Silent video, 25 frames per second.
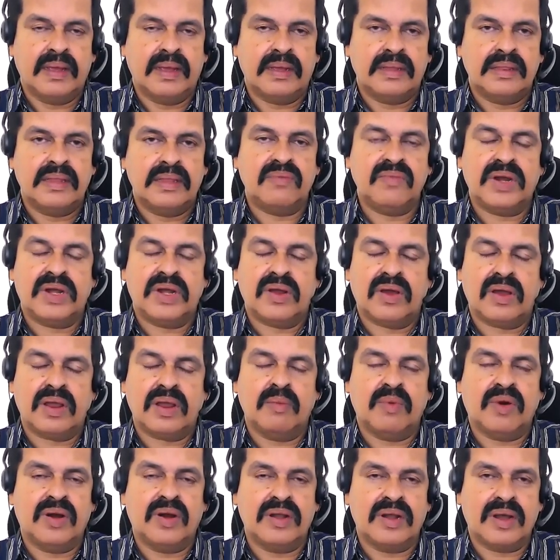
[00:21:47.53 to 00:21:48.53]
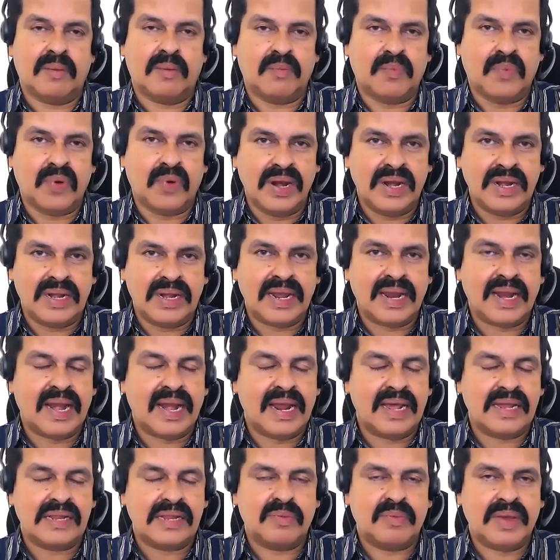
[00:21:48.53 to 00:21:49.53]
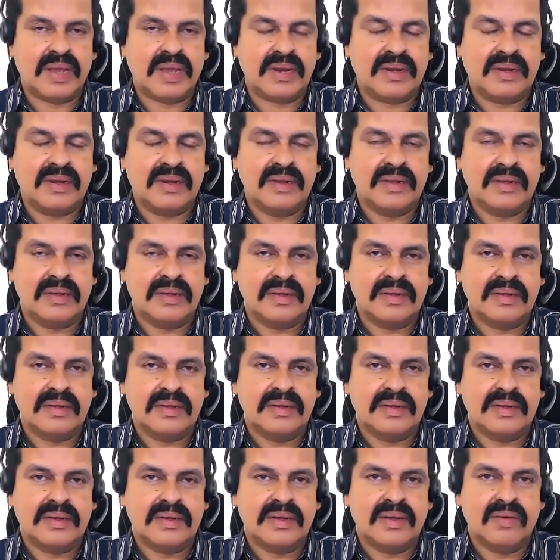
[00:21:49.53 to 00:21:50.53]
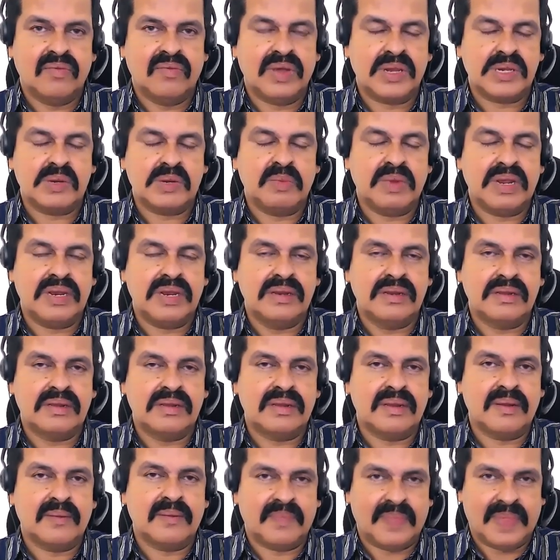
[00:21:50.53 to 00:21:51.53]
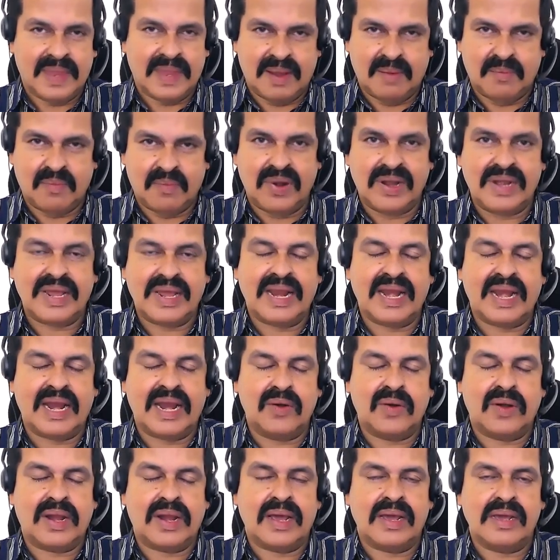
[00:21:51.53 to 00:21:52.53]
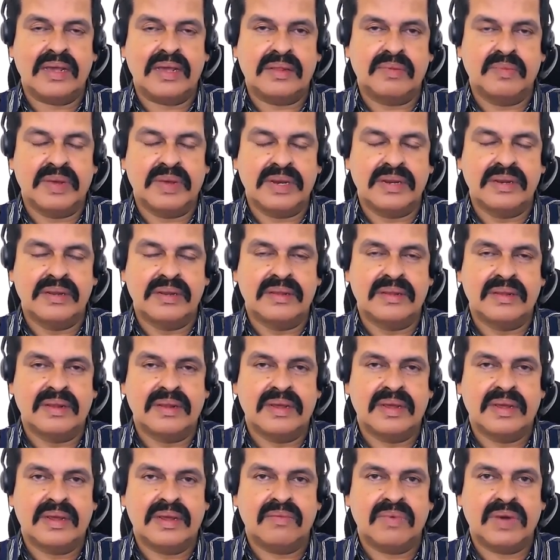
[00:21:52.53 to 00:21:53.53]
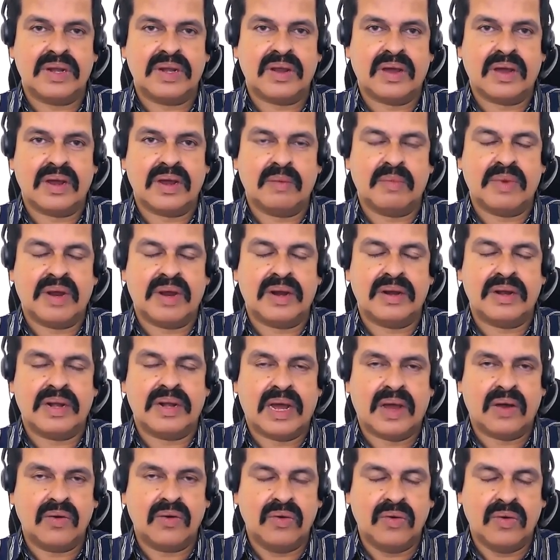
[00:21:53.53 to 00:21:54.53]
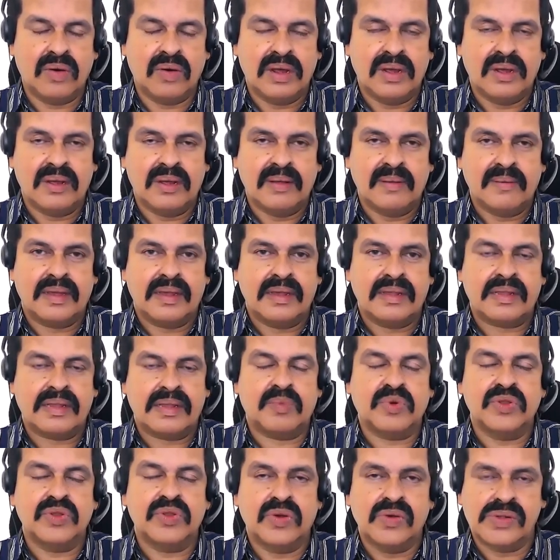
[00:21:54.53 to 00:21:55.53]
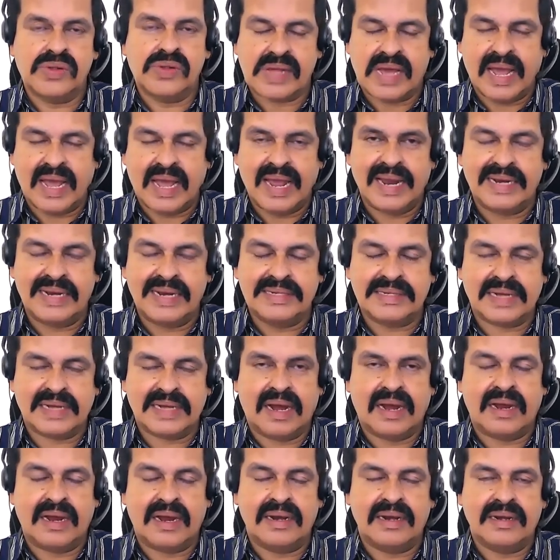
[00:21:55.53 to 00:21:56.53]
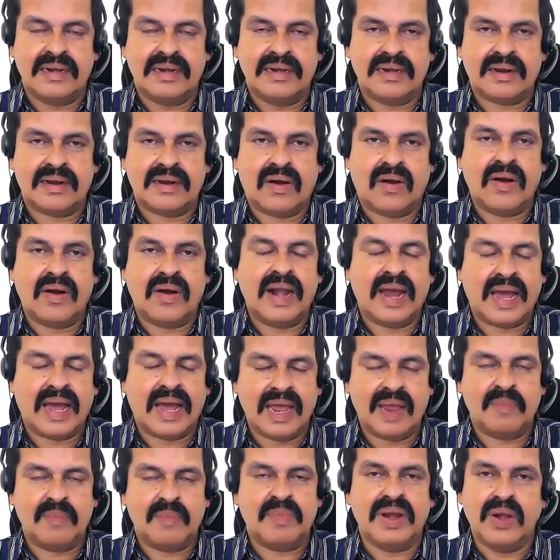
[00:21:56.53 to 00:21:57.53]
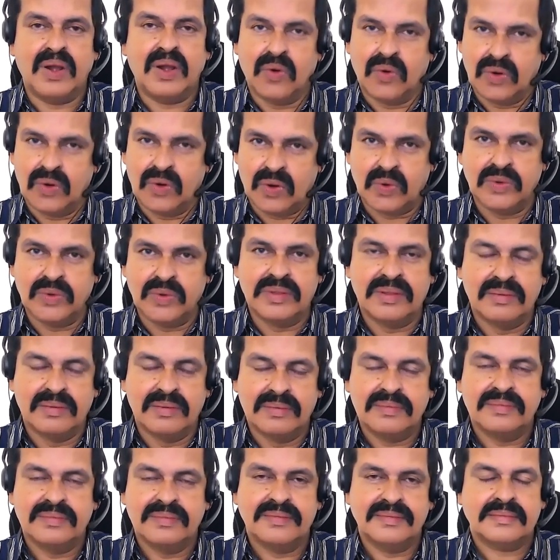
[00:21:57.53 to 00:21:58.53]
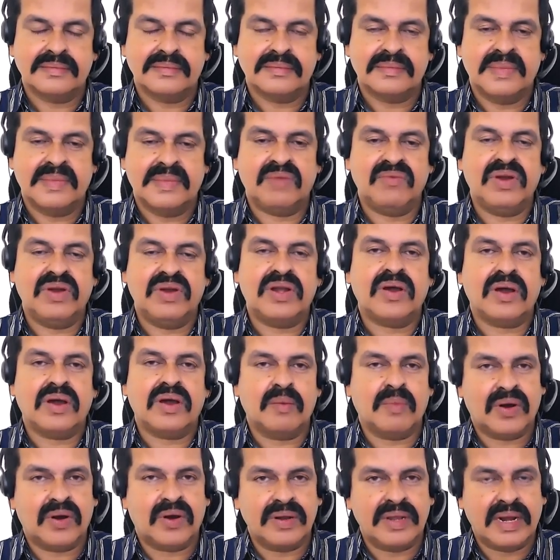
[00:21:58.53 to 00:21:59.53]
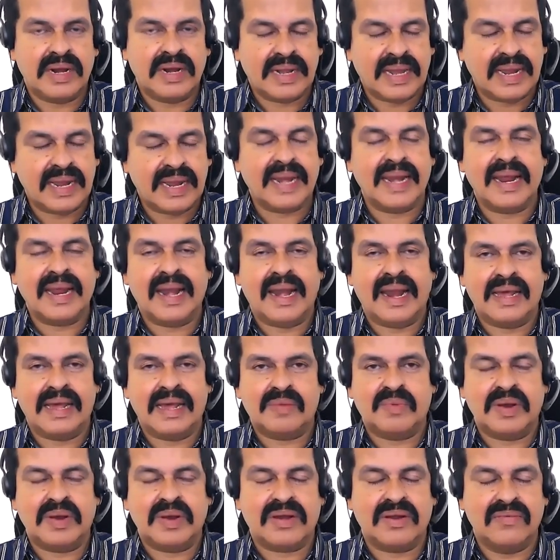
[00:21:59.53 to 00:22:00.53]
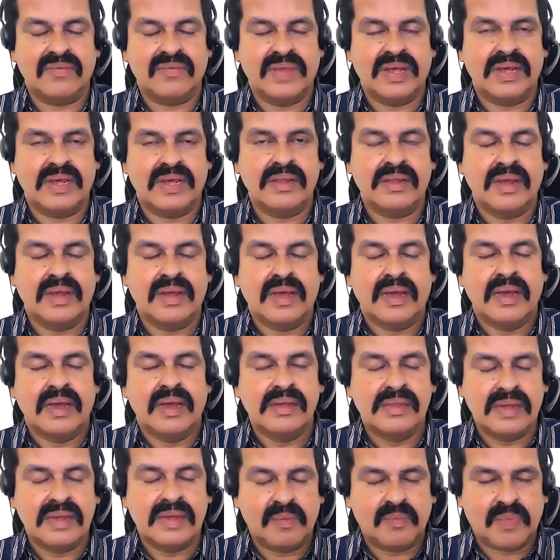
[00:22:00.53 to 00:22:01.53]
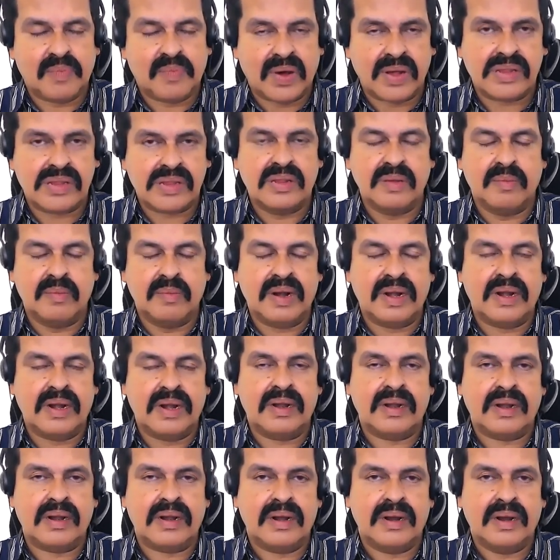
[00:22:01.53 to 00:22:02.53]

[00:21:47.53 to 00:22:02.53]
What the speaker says: Then we're talking about political aspect, which means political advertisements. We talk about how some of those ads are all hype and no truth. Then we talk about the technical aspect of this. Is it possible